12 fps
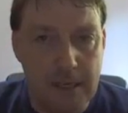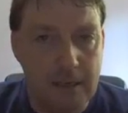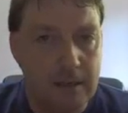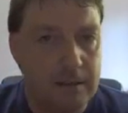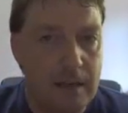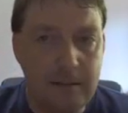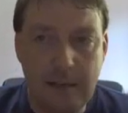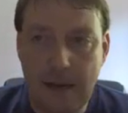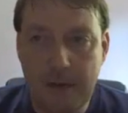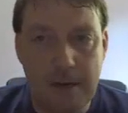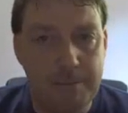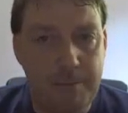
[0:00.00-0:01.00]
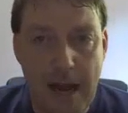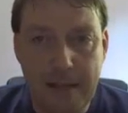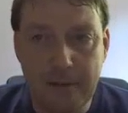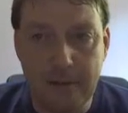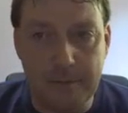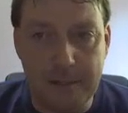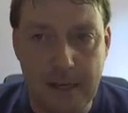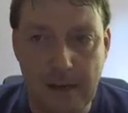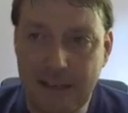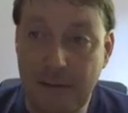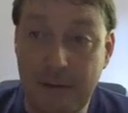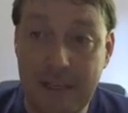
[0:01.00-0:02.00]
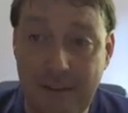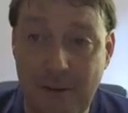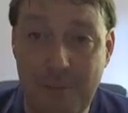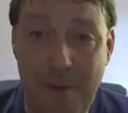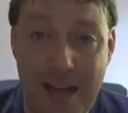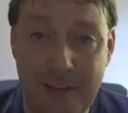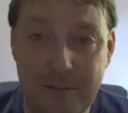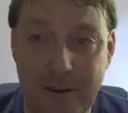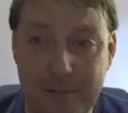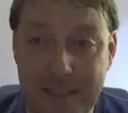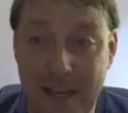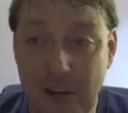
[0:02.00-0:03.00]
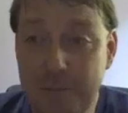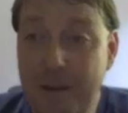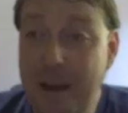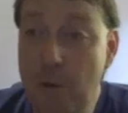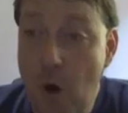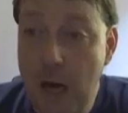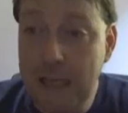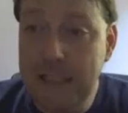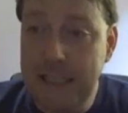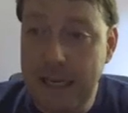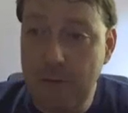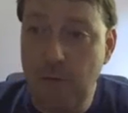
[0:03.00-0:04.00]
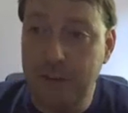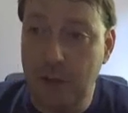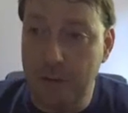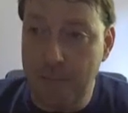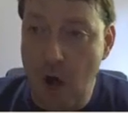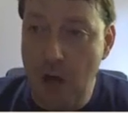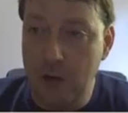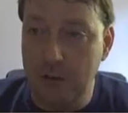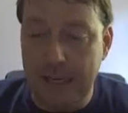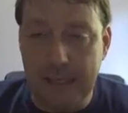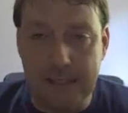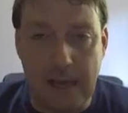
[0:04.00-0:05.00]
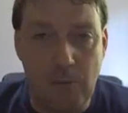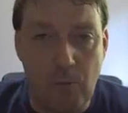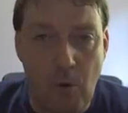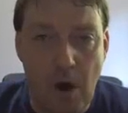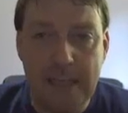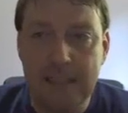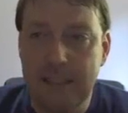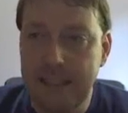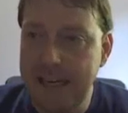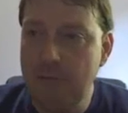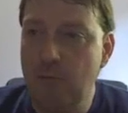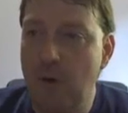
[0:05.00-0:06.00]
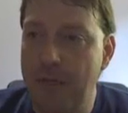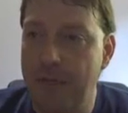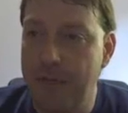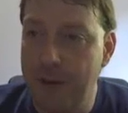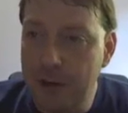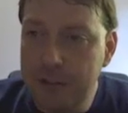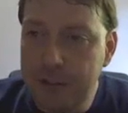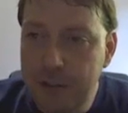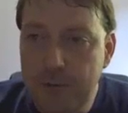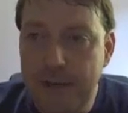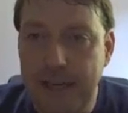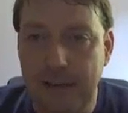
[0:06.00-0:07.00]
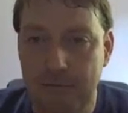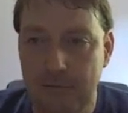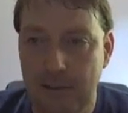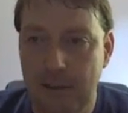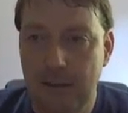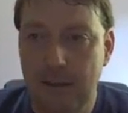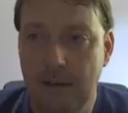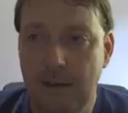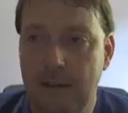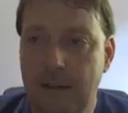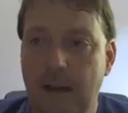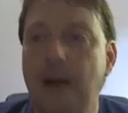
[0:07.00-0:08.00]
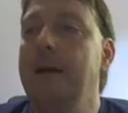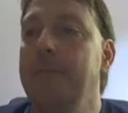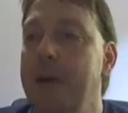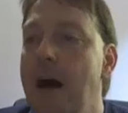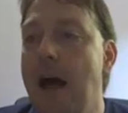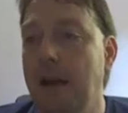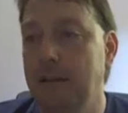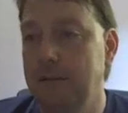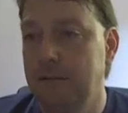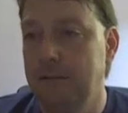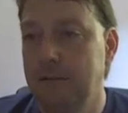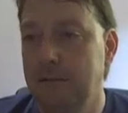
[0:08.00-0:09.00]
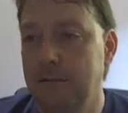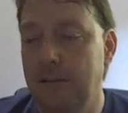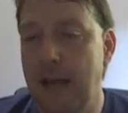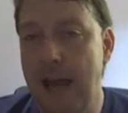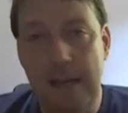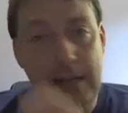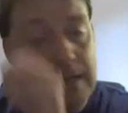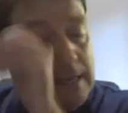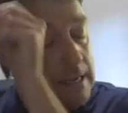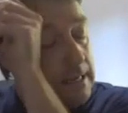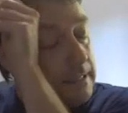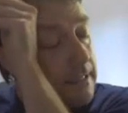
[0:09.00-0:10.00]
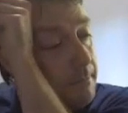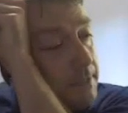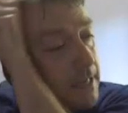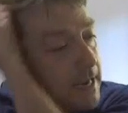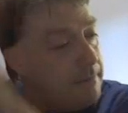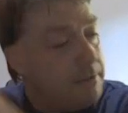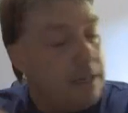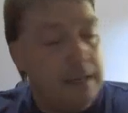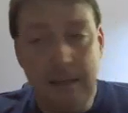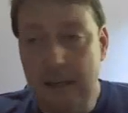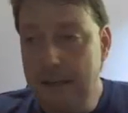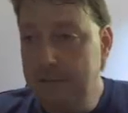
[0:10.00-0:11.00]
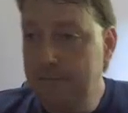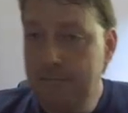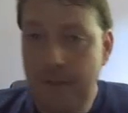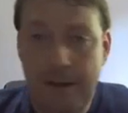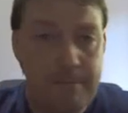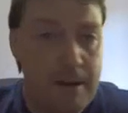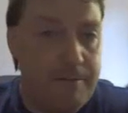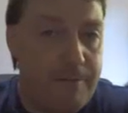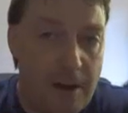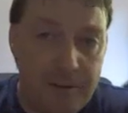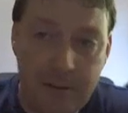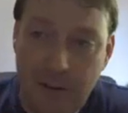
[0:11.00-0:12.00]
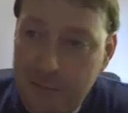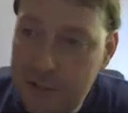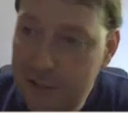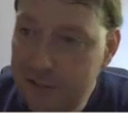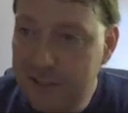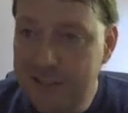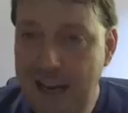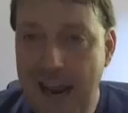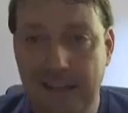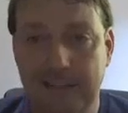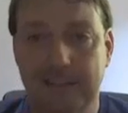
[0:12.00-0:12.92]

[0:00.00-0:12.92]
Not that I'm going to buy their upsells. I would never buy their upsells, but I want to see what their model is. I want to see what they're doing that I am not. Okay? Sometimes, my father always used to say,